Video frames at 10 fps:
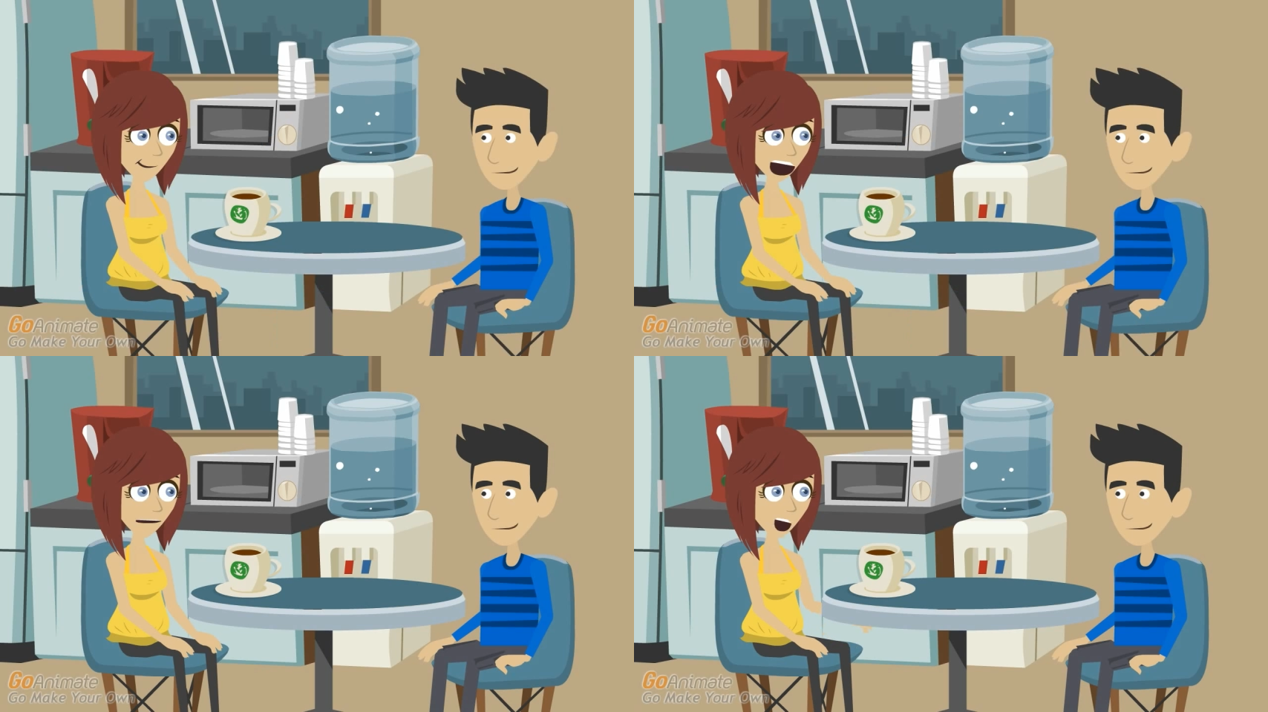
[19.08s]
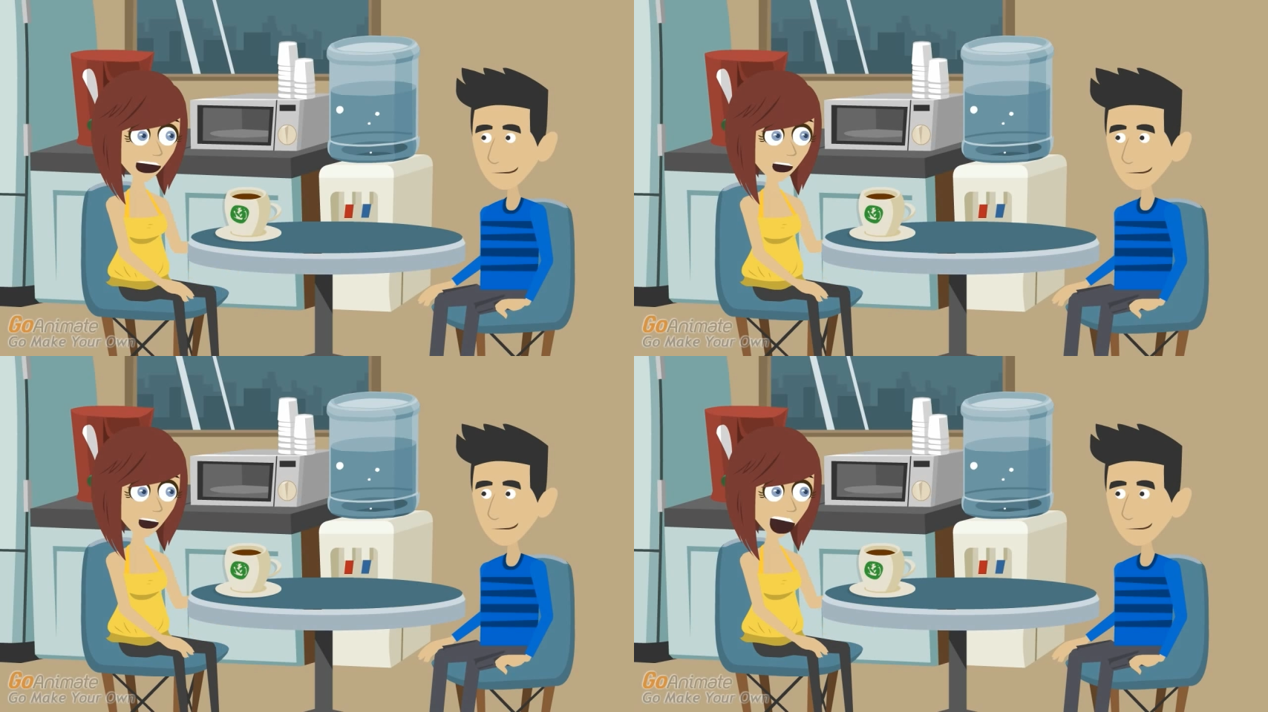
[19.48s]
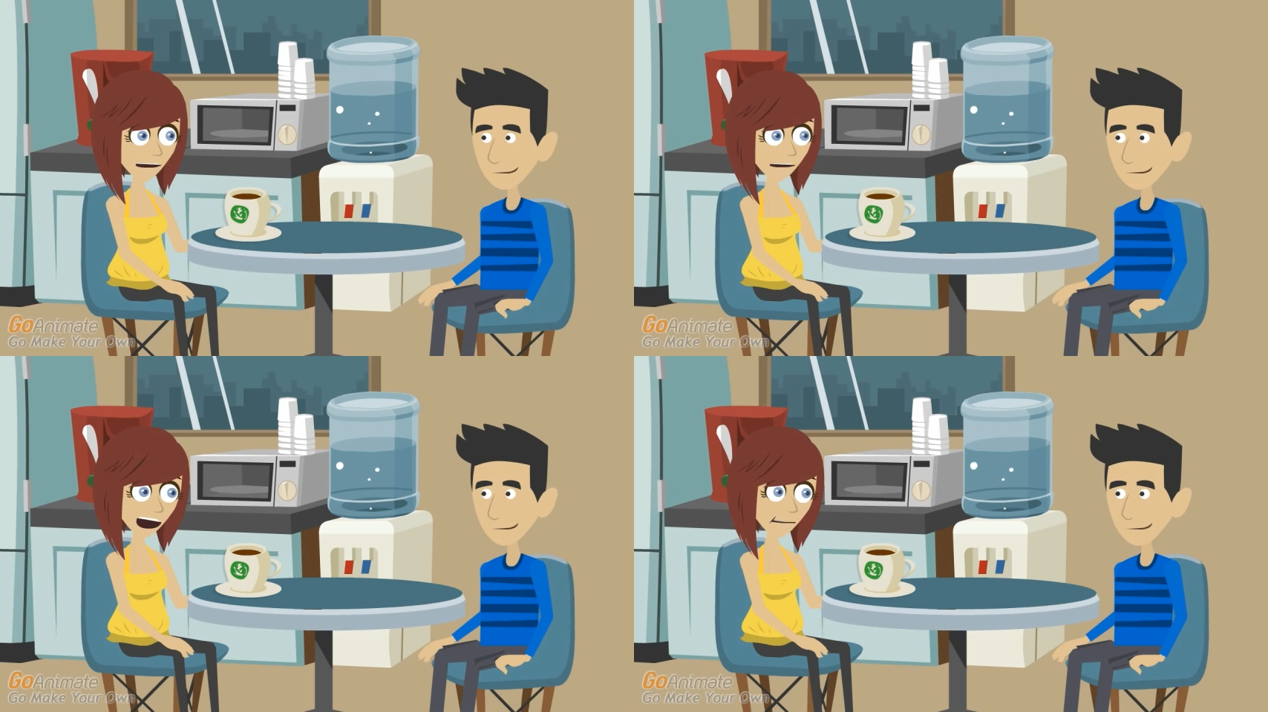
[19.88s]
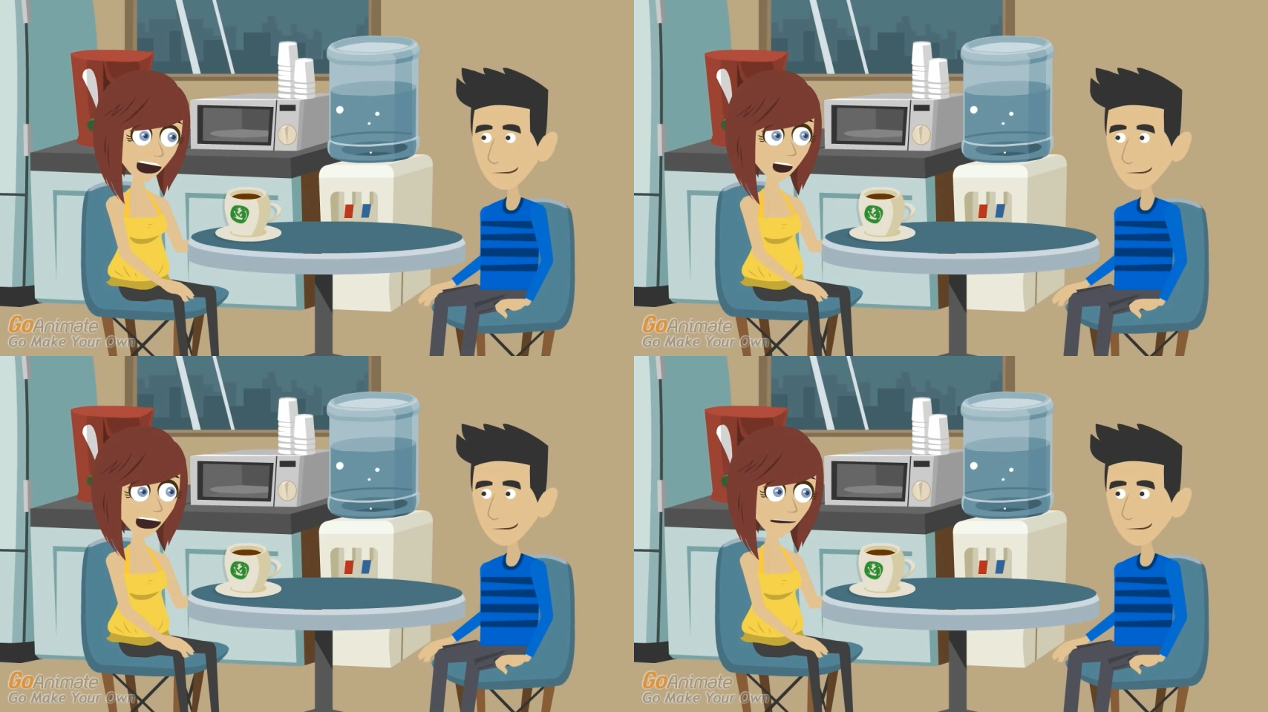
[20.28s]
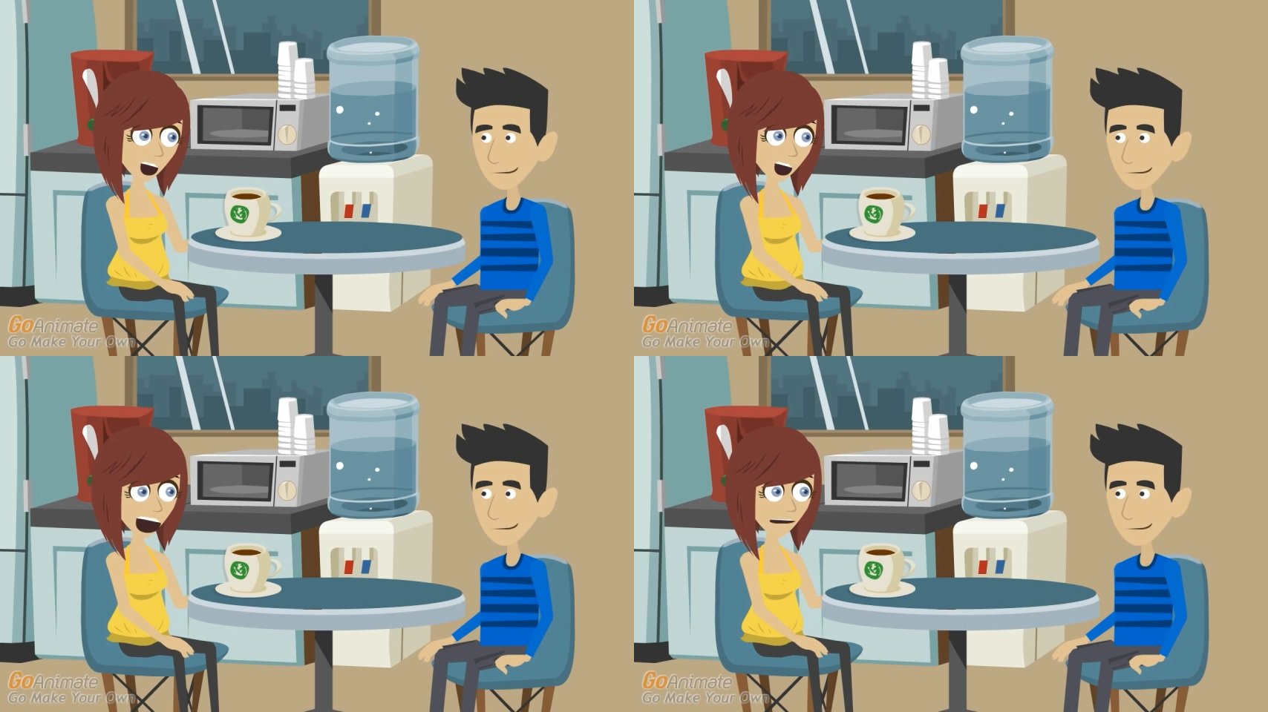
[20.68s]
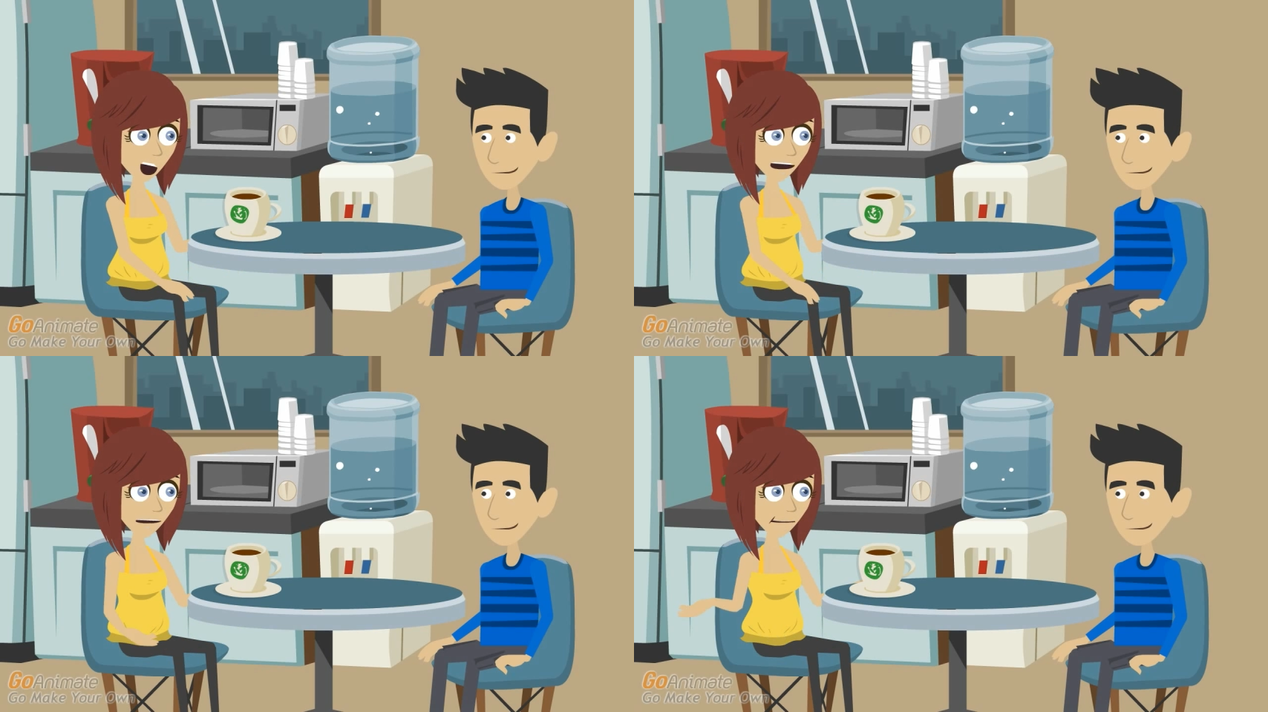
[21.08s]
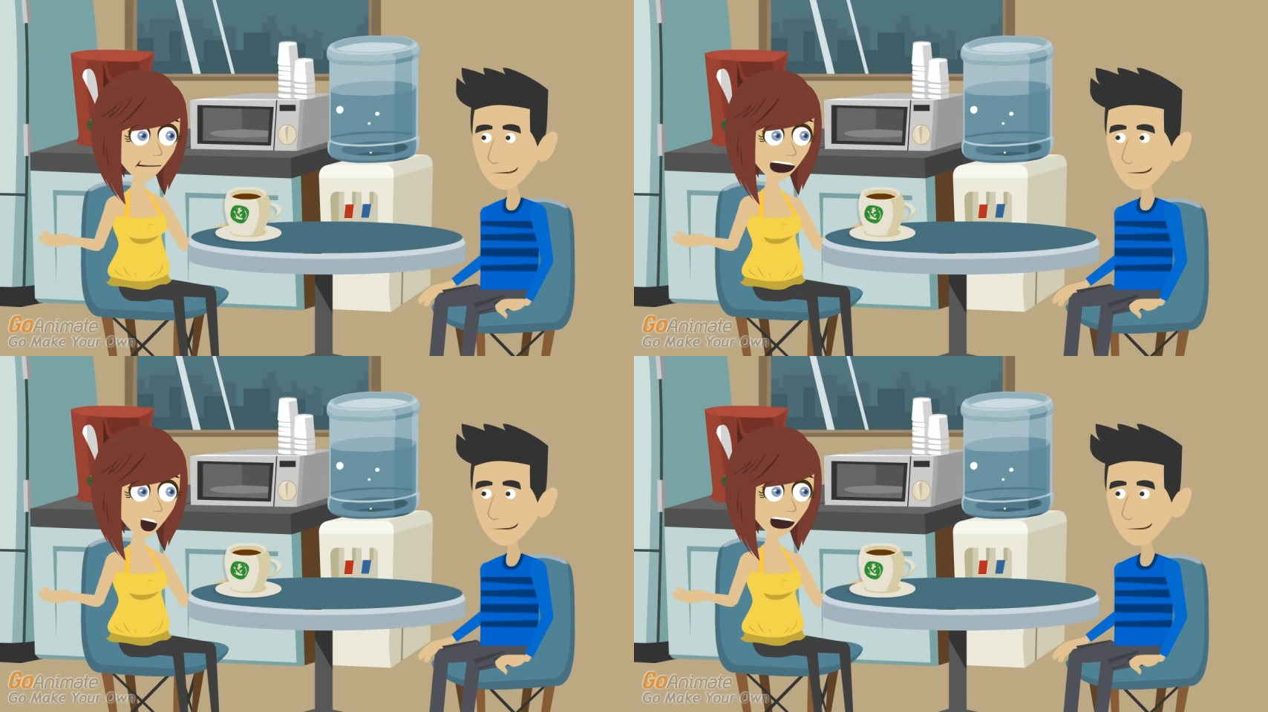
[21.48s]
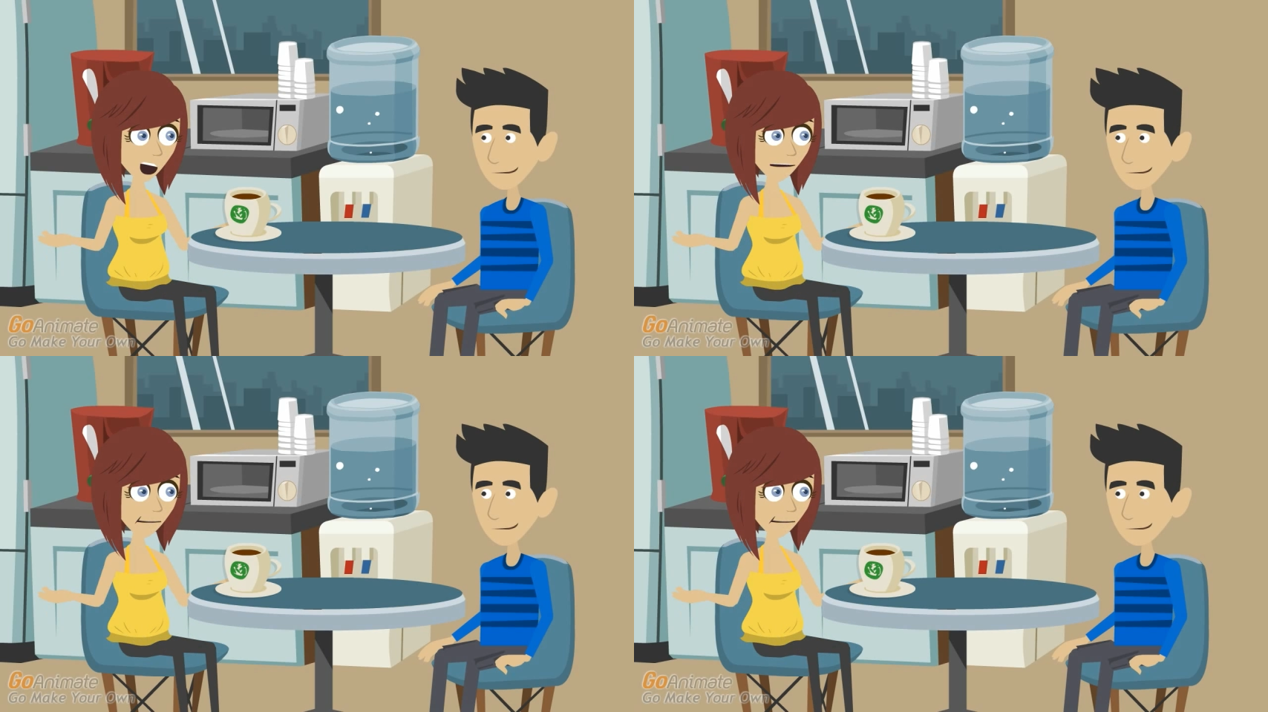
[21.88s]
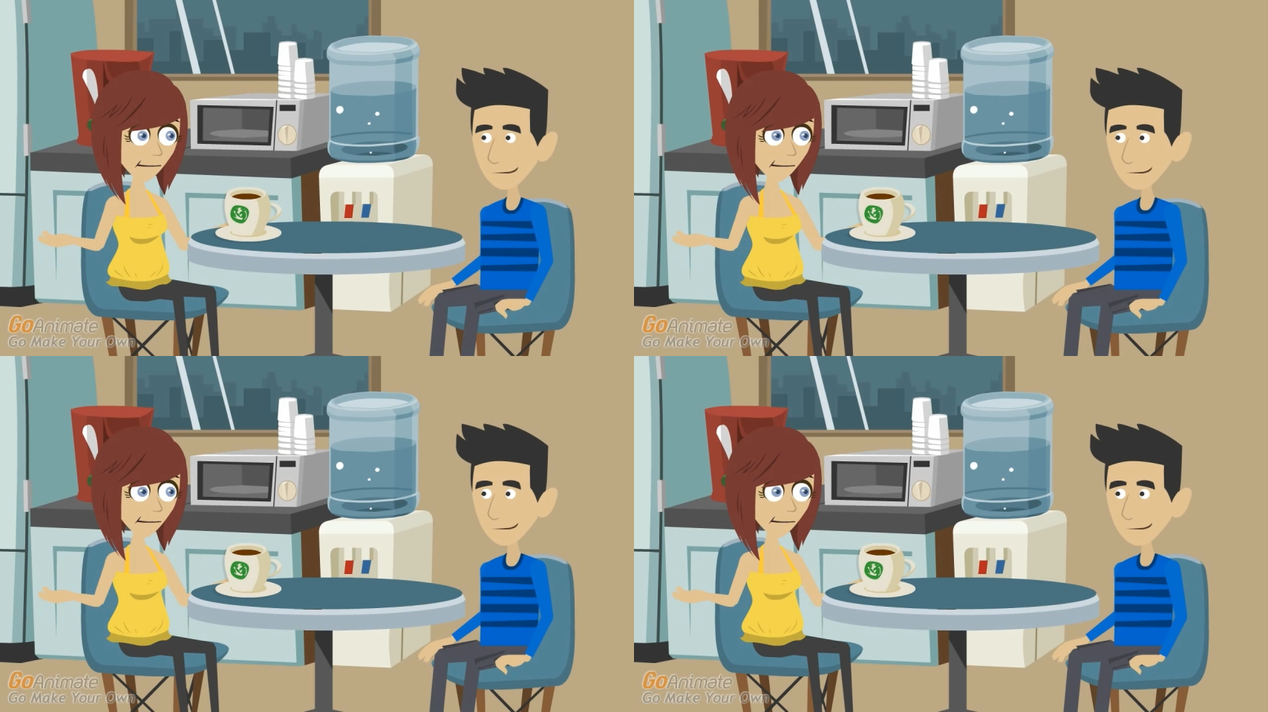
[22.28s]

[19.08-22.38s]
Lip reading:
[unreadable: no face in view]